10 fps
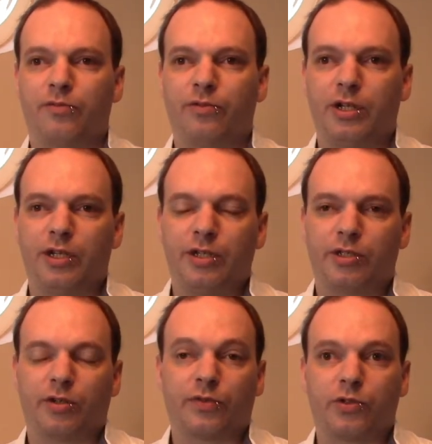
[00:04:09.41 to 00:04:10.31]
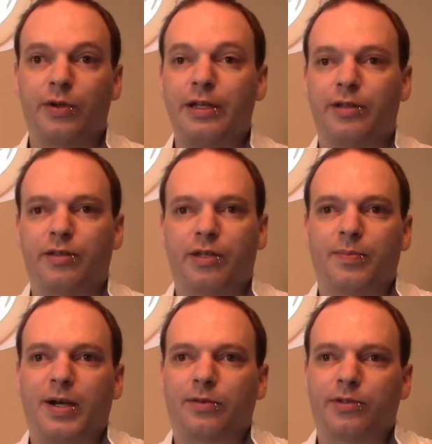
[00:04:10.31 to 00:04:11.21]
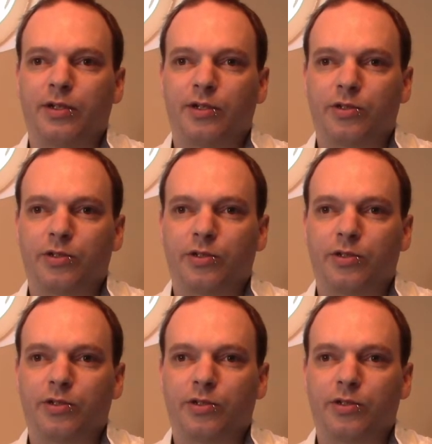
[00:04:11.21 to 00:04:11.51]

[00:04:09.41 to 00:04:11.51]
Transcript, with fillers: really sort of doing anything about it